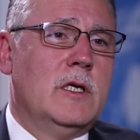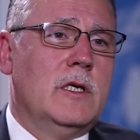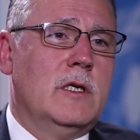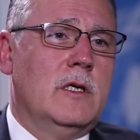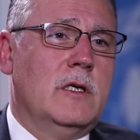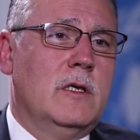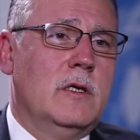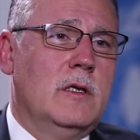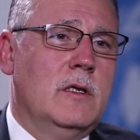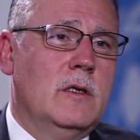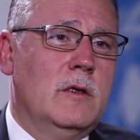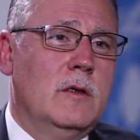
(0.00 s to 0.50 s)

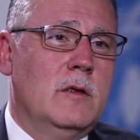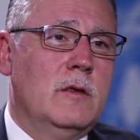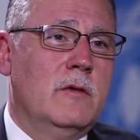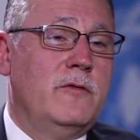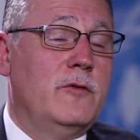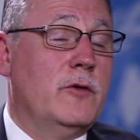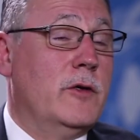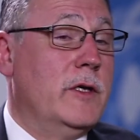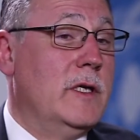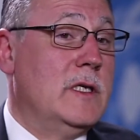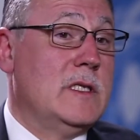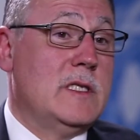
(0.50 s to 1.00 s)

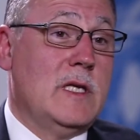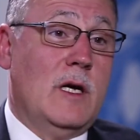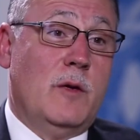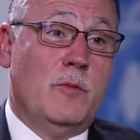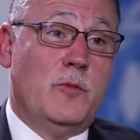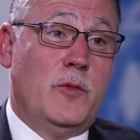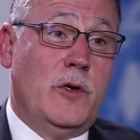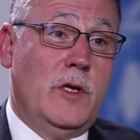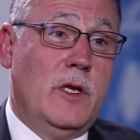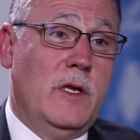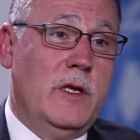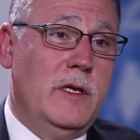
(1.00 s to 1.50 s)
For
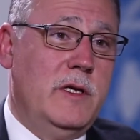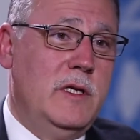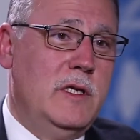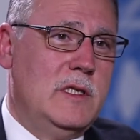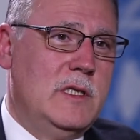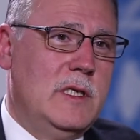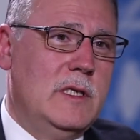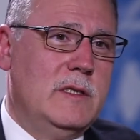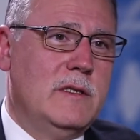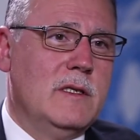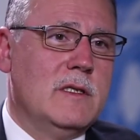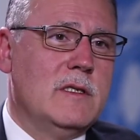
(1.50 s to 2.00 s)
example, the
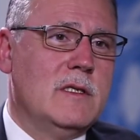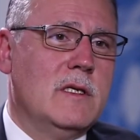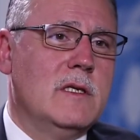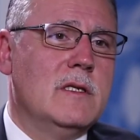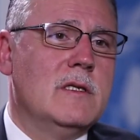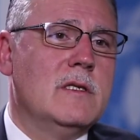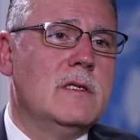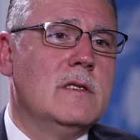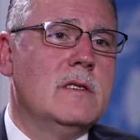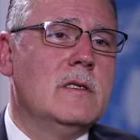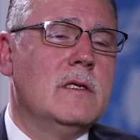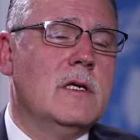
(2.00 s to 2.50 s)

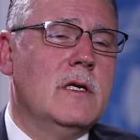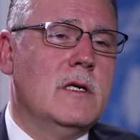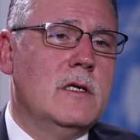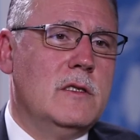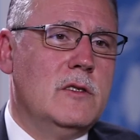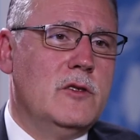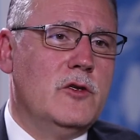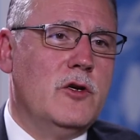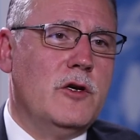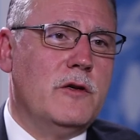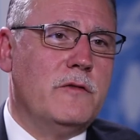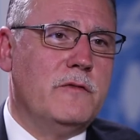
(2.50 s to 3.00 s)
citizen
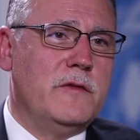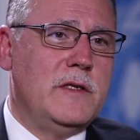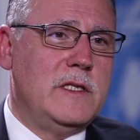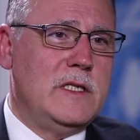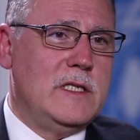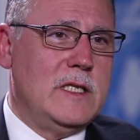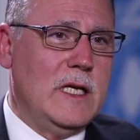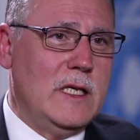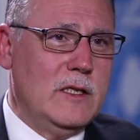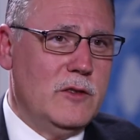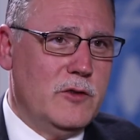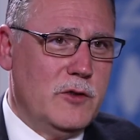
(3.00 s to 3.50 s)

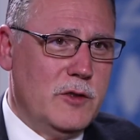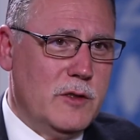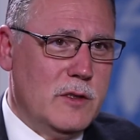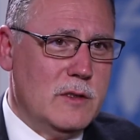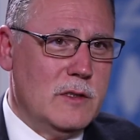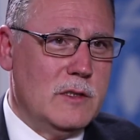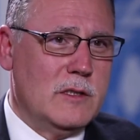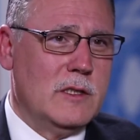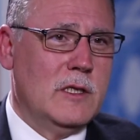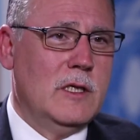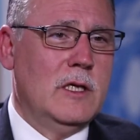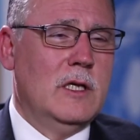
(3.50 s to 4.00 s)
service
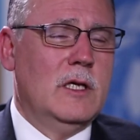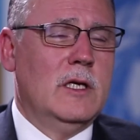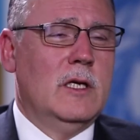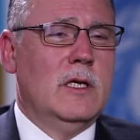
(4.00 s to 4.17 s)
centers